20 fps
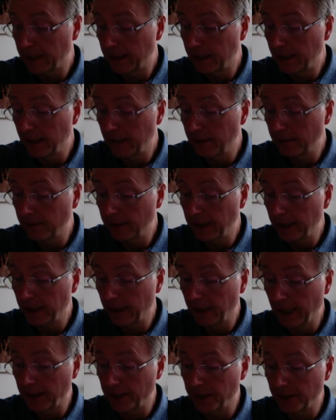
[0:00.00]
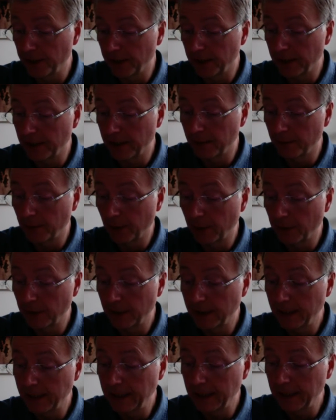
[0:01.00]
T3 connection that is most
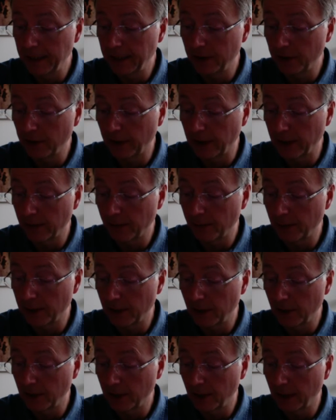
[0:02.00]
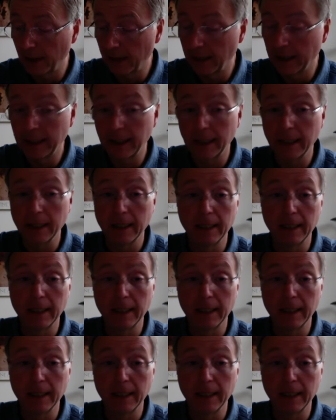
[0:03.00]
nearly transposition-like?